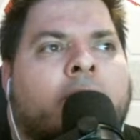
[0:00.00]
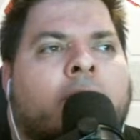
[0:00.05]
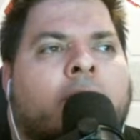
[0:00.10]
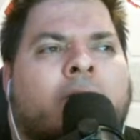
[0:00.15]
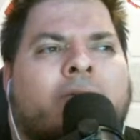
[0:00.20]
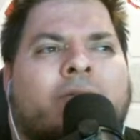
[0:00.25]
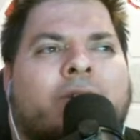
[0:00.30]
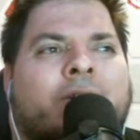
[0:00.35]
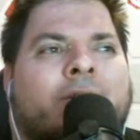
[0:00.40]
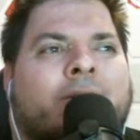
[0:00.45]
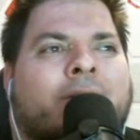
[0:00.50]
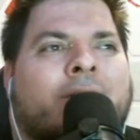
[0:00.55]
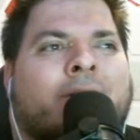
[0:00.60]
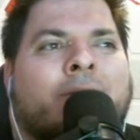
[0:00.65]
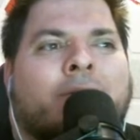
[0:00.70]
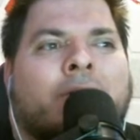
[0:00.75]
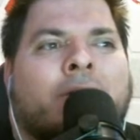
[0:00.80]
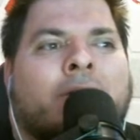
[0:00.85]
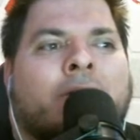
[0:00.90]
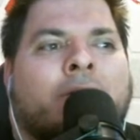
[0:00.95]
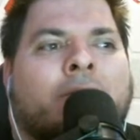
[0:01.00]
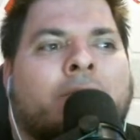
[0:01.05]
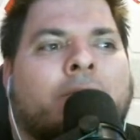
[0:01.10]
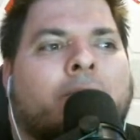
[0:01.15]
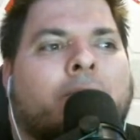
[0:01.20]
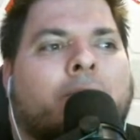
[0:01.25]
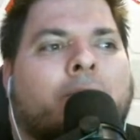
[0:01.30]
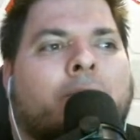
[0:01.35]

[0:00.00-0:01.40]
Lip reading: I'll